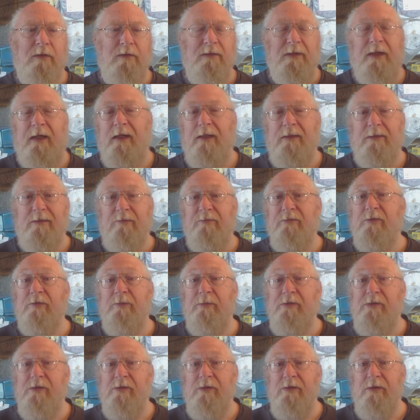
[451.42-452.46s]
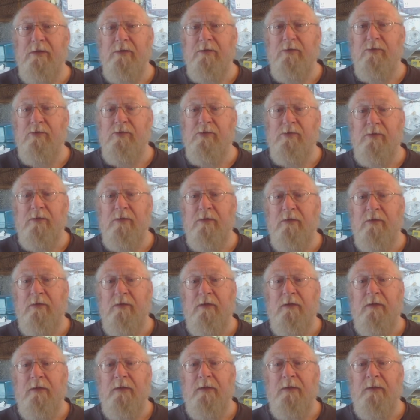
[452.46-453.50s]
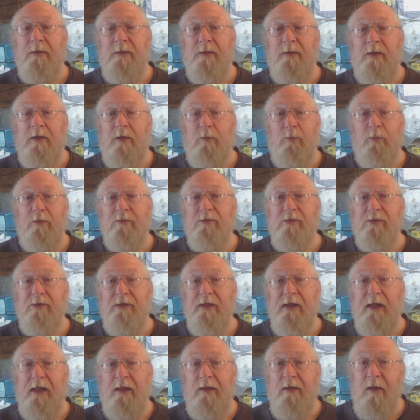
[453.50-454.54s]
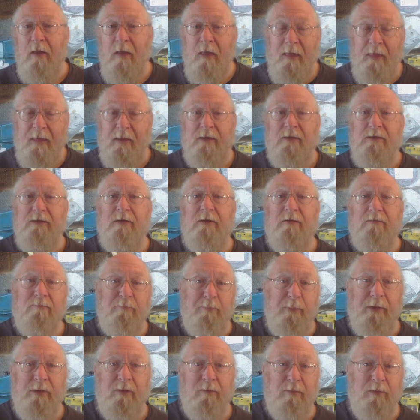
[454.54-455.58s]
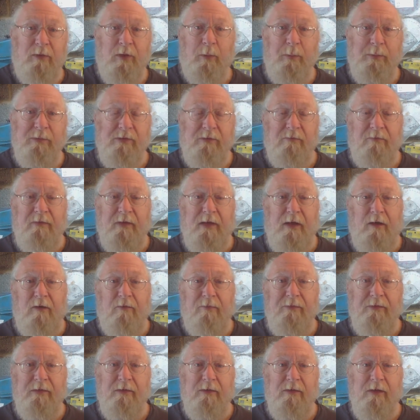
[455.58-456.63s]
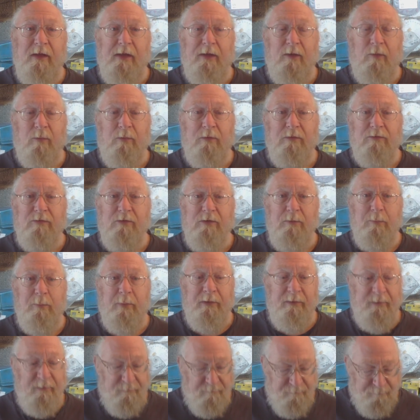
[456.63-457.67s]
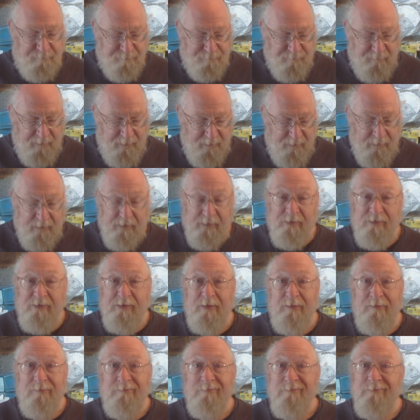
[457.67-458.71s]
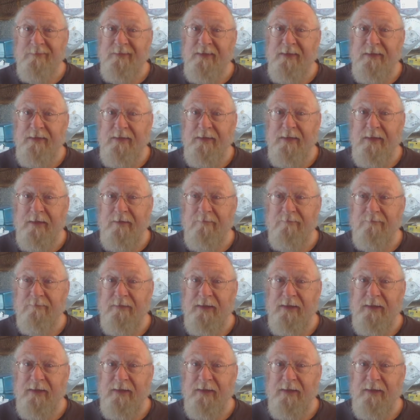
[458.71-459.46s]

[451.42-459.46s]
Yeah, it's ever so easy to use. And once again, you can pick up copies of that off the internet quite cheaply. So there you go.